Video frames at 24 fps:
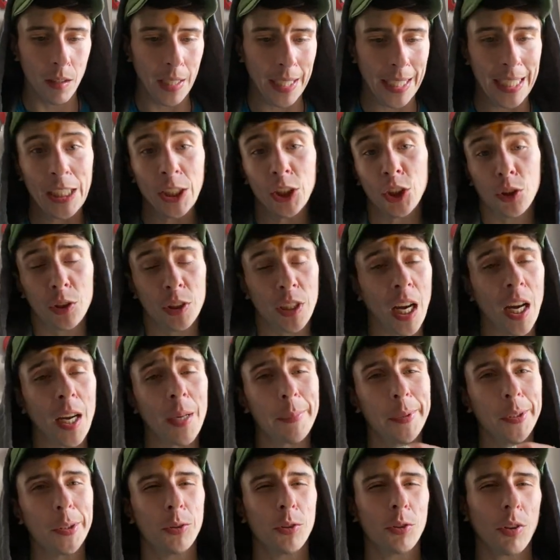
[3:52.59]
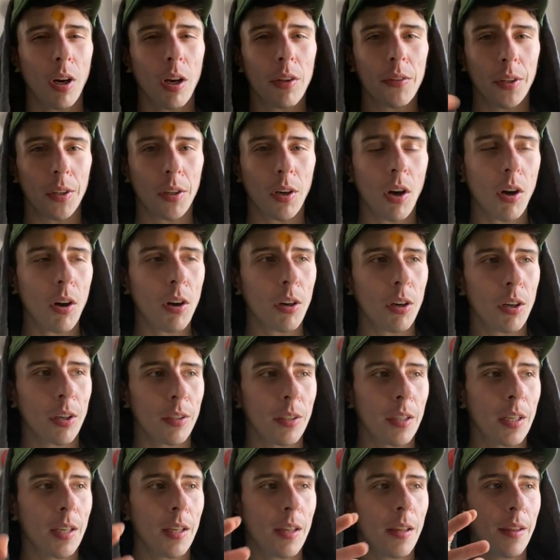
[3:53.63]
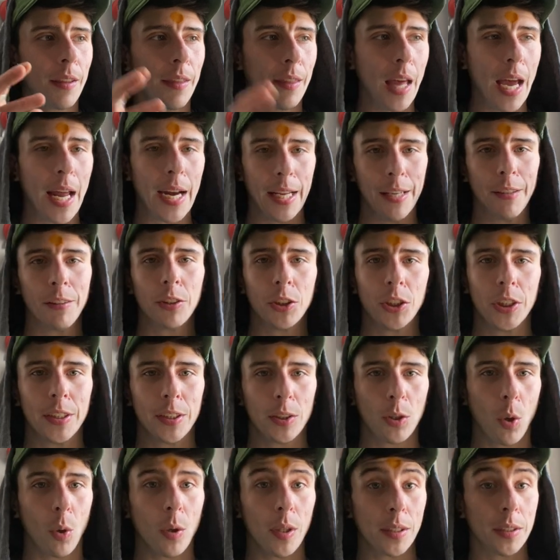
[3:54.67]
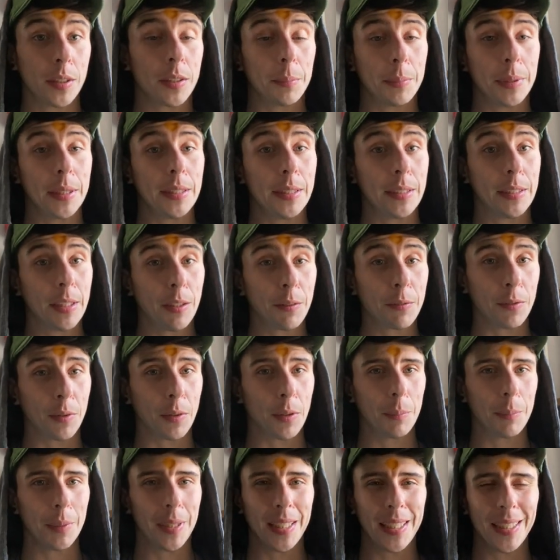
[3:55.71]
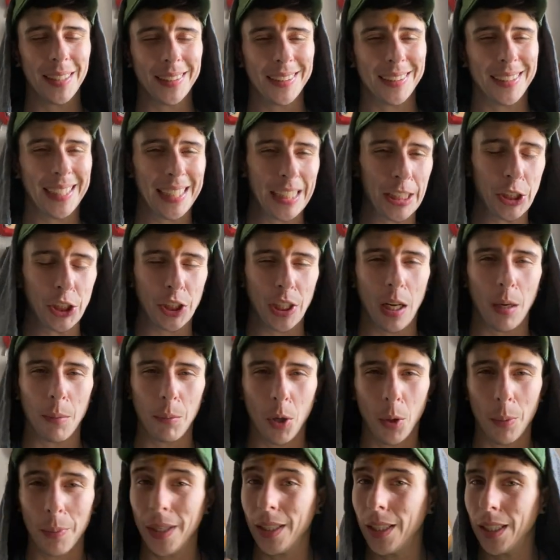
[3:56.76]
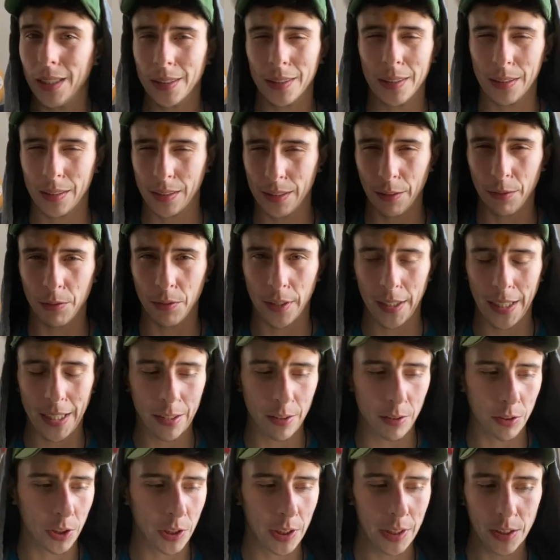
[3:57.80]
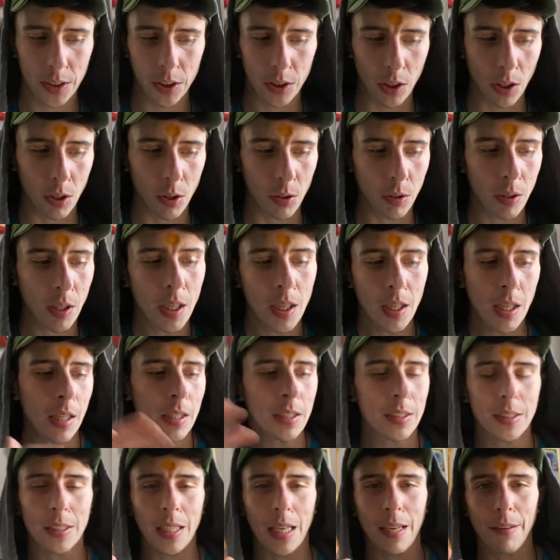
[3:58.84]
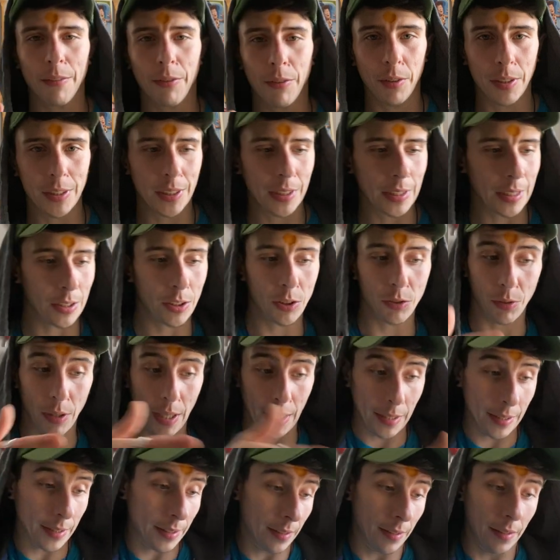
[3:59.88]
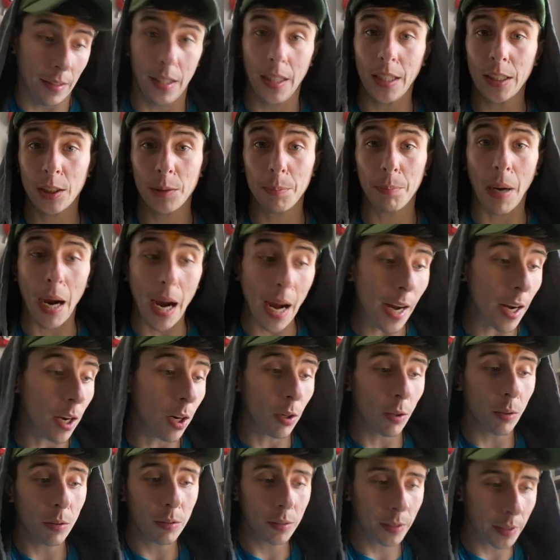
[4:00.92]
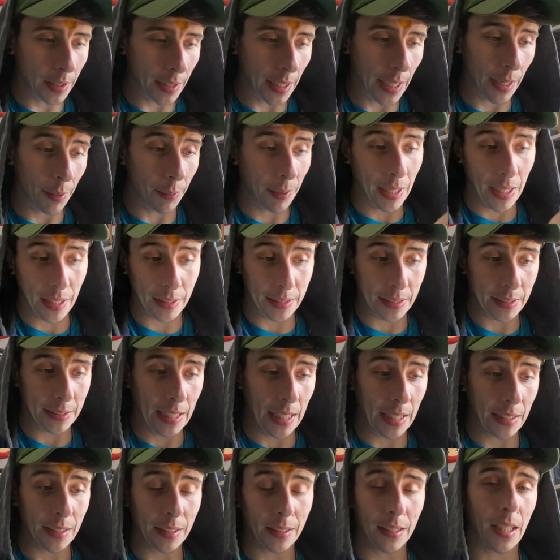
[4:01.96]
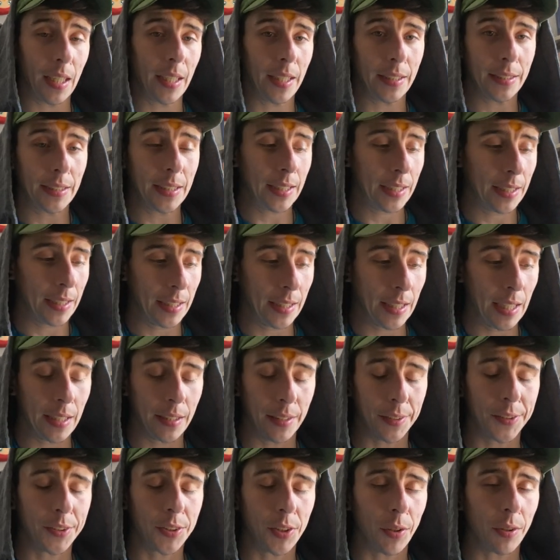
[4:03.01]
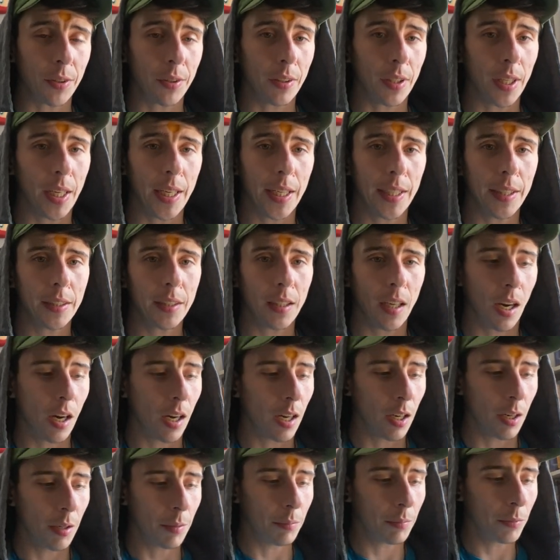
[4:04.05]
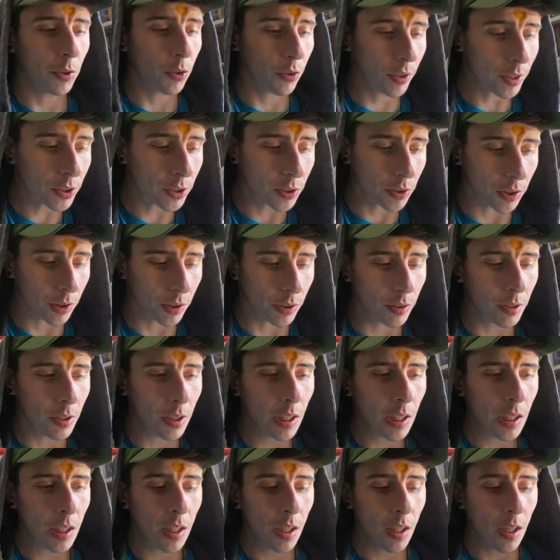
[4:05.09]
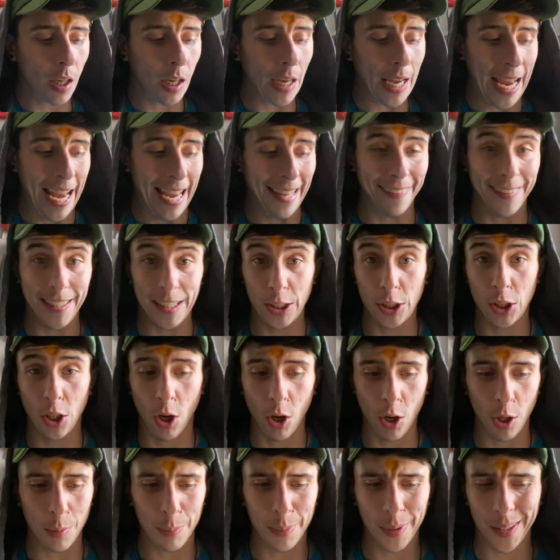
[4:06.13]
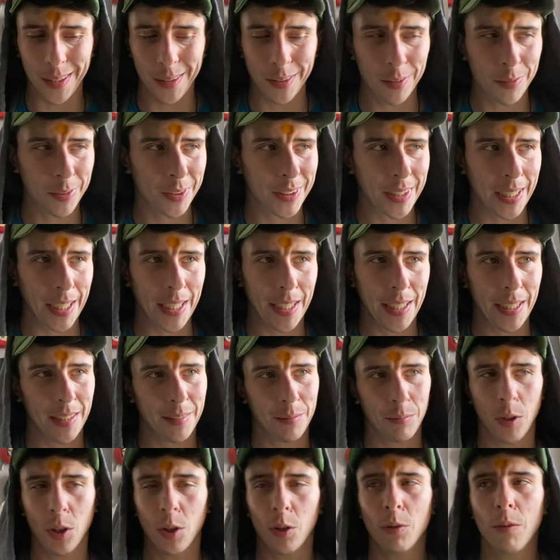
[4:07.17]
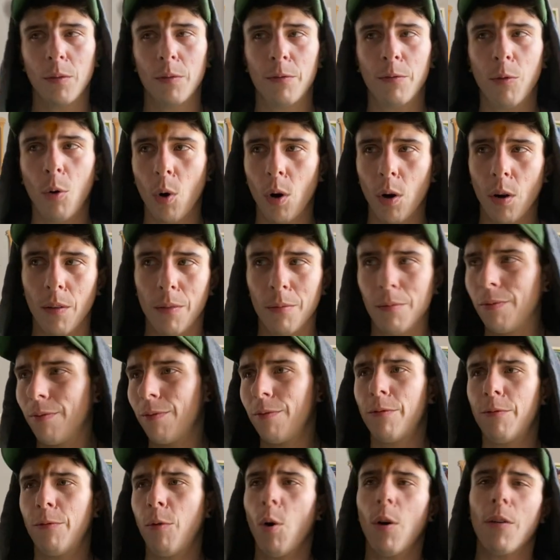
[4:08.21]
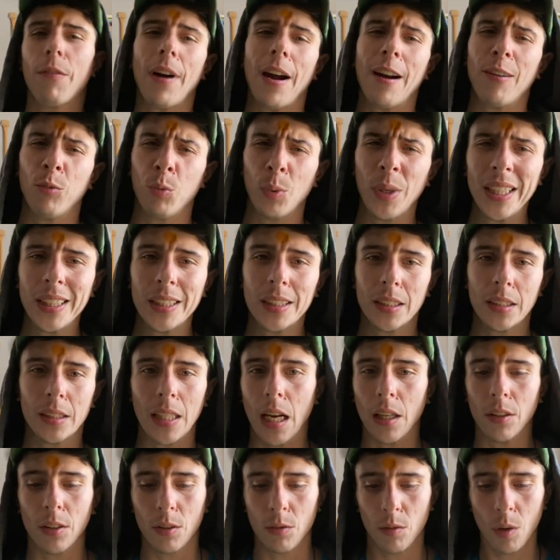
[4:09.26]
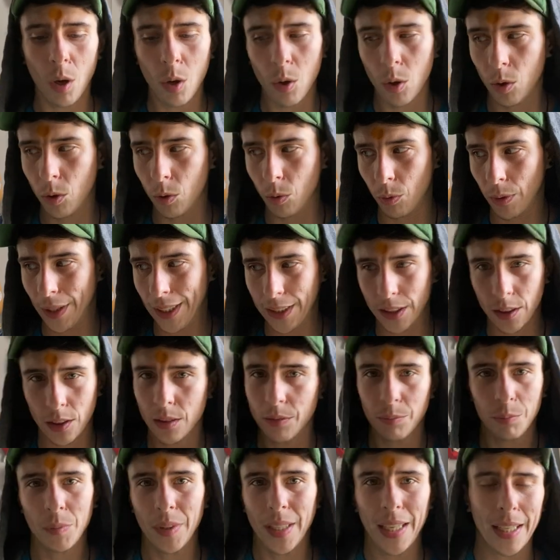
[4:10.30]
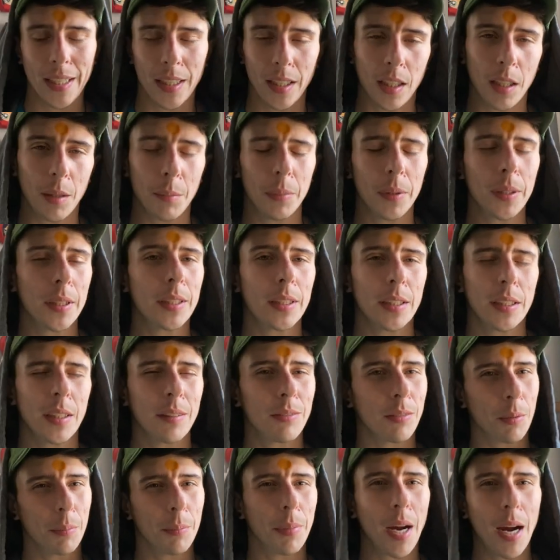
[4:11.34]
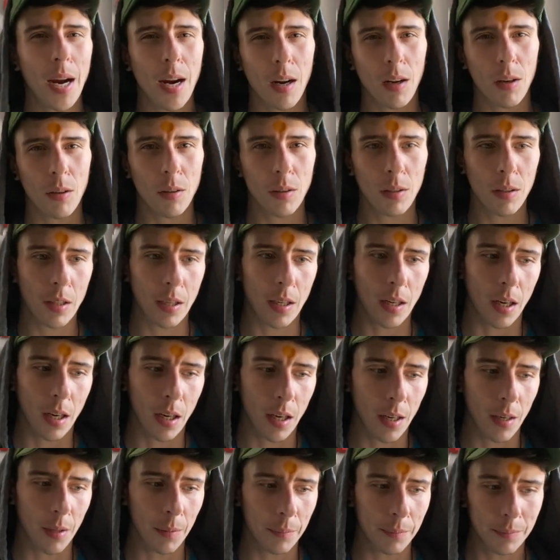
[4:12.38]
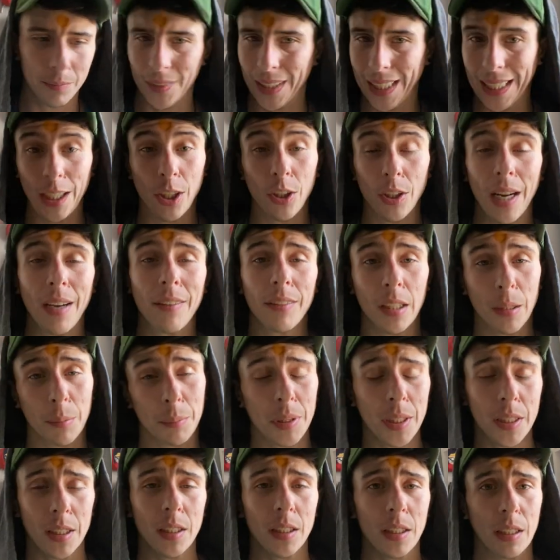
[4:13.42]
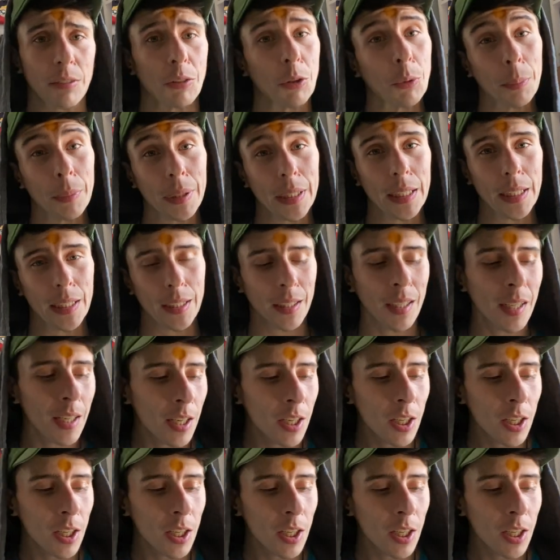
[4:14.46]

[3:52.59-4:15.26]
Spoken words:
Each time you draw the card, that energy is going to be different, because each now moment is a different energy. So say instance, right, this pile today we had the dandelion tea and the sodalite crystal and this card, but say 4 or 5 weeks down the road it's in a completely different pile, and could have a completely different meaning.